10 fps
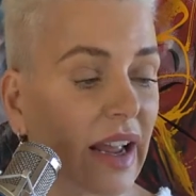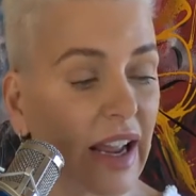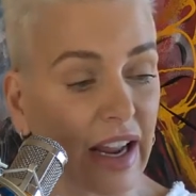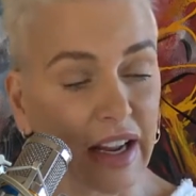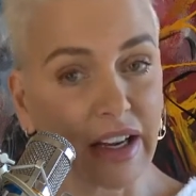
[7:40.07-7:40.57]

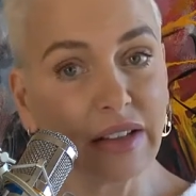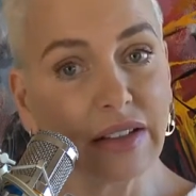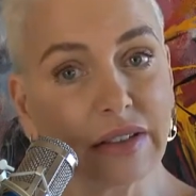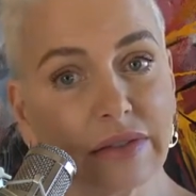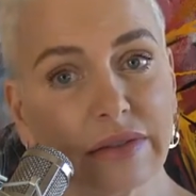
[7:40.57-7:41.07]

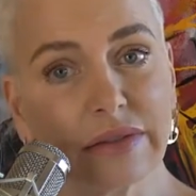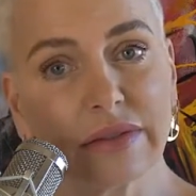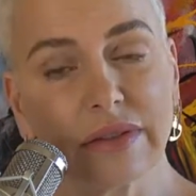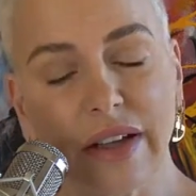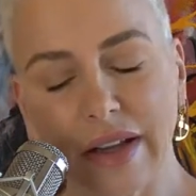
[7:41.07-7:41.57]
And
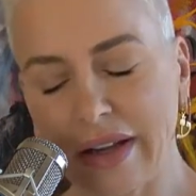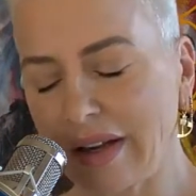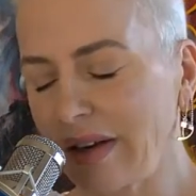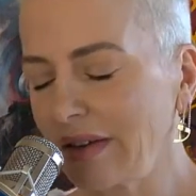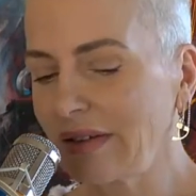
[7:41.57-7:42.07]

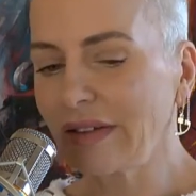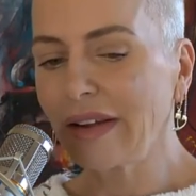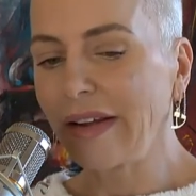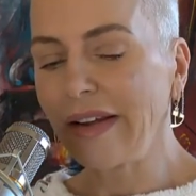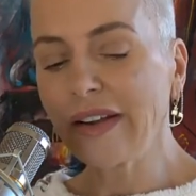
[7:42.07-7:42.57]

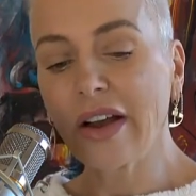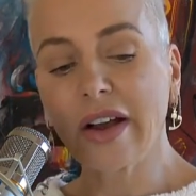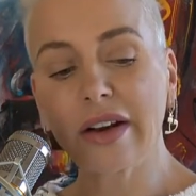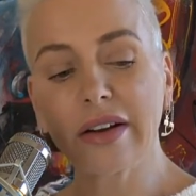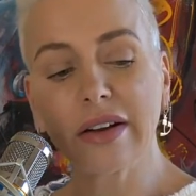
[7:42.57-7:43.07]
hang
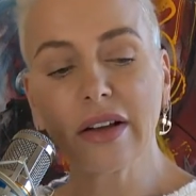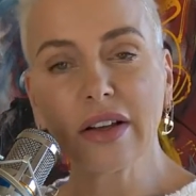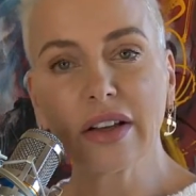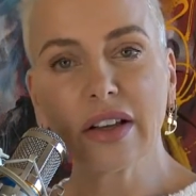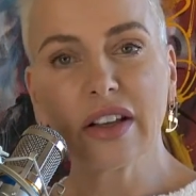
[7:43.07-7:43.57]
on,
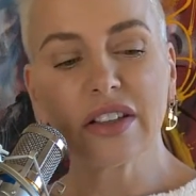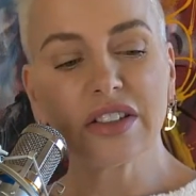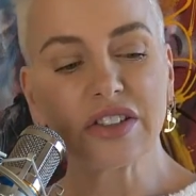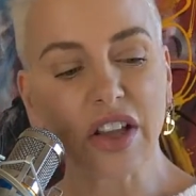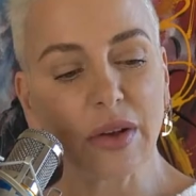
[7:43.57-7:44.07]

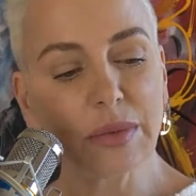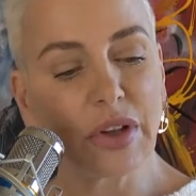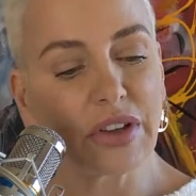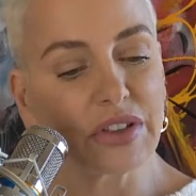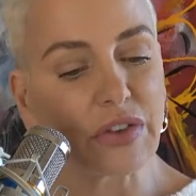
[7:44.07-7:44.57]
some
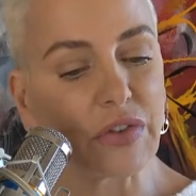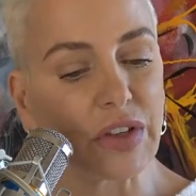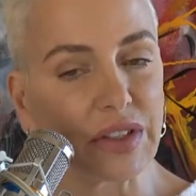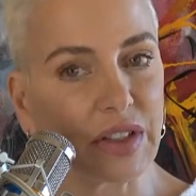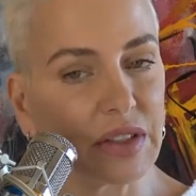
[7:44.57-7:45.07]
laws of
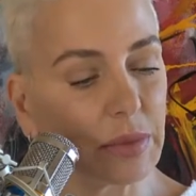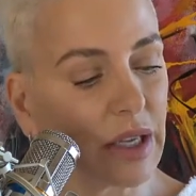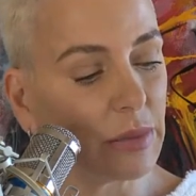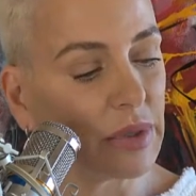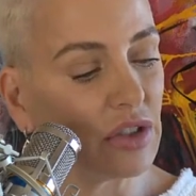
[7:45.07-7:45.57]
physics
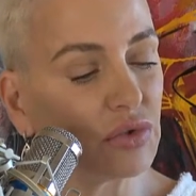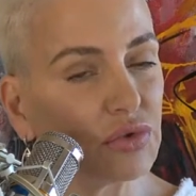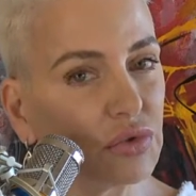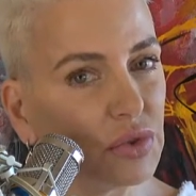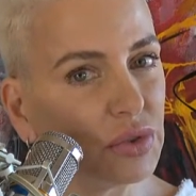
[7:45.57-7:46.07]
may be
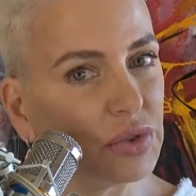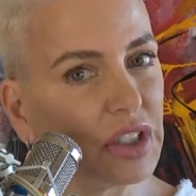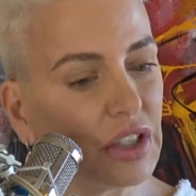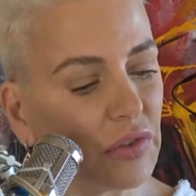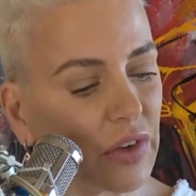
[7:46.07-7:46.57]

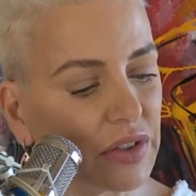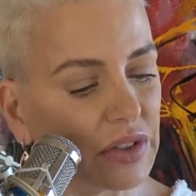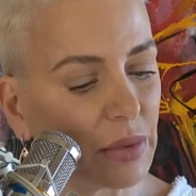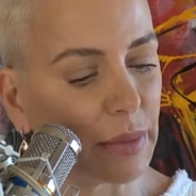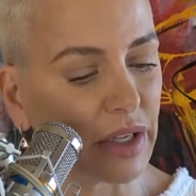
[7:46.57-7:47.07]
truly
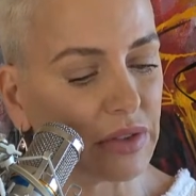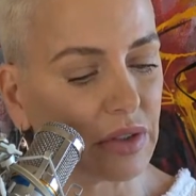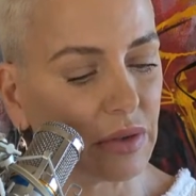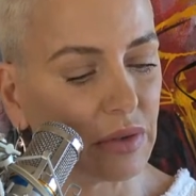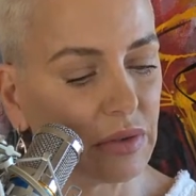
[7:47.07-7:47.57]

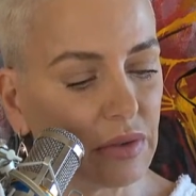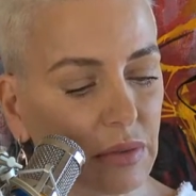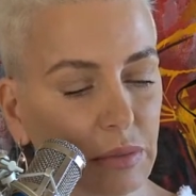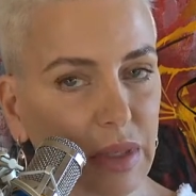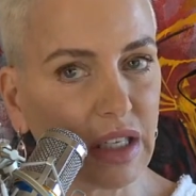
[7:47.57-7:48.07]
fundamental,
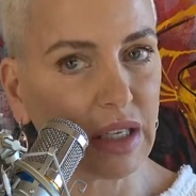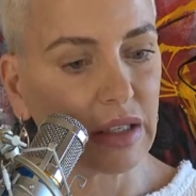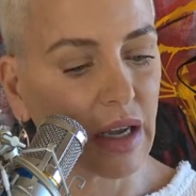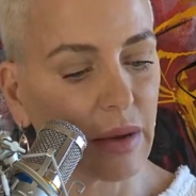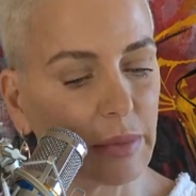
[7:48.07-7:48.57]

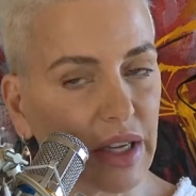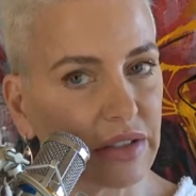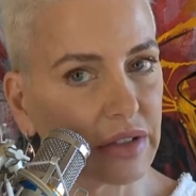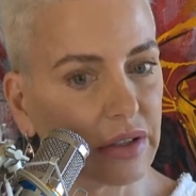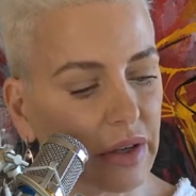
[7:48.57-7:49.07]
meaning not
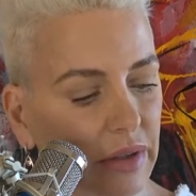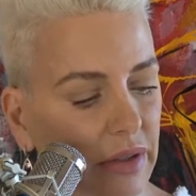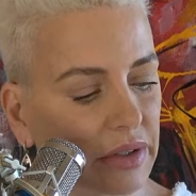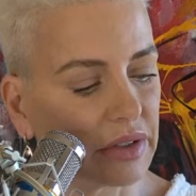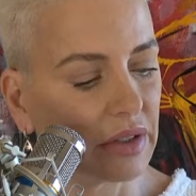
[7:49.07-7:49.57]
based on
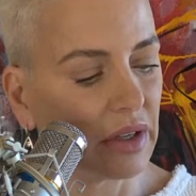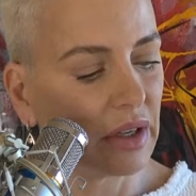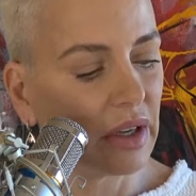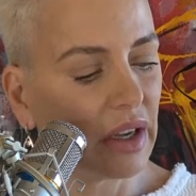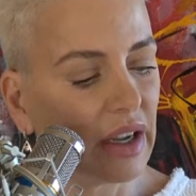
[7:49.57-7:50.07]
others.
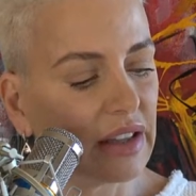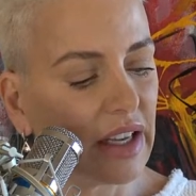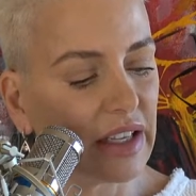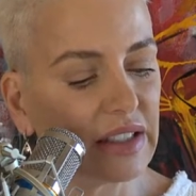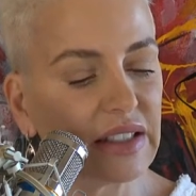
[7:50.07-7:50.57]

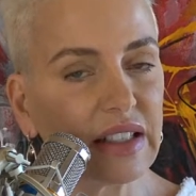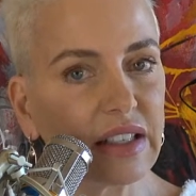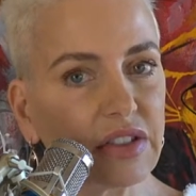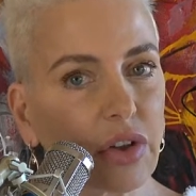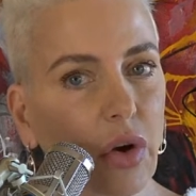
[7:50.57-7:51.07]
They
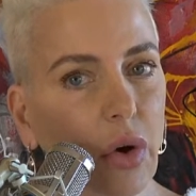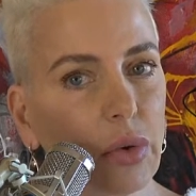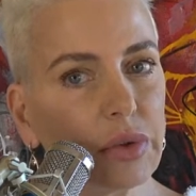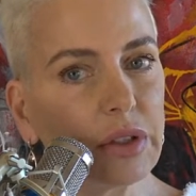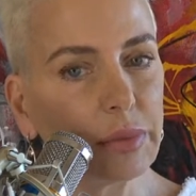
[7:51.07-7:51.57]
exist
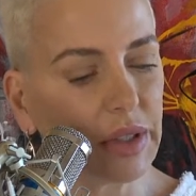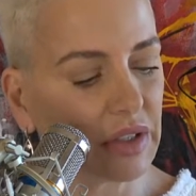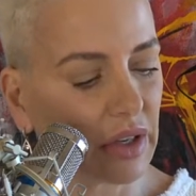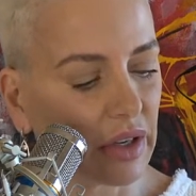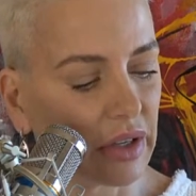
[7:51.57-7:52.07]
only
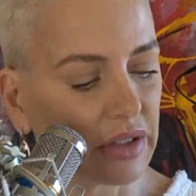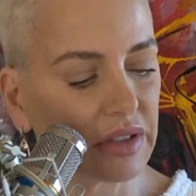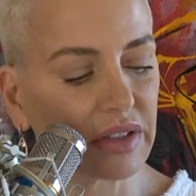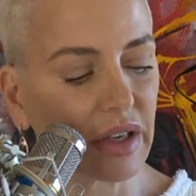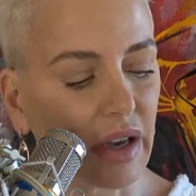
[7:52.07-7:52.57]

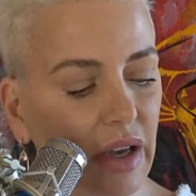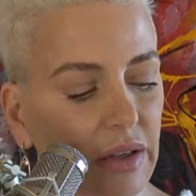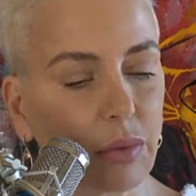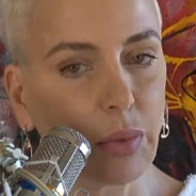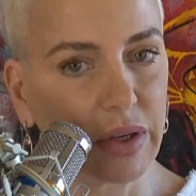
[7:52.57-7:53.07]
because
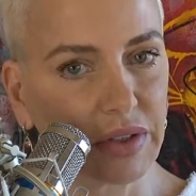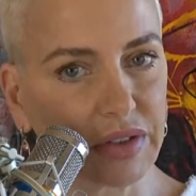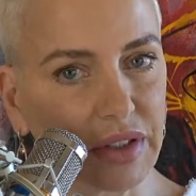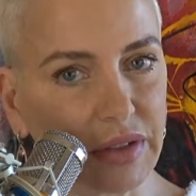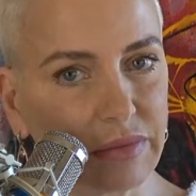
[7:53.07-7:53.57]
God
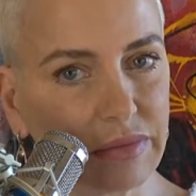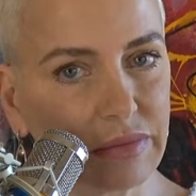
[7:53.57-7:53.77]
wills it.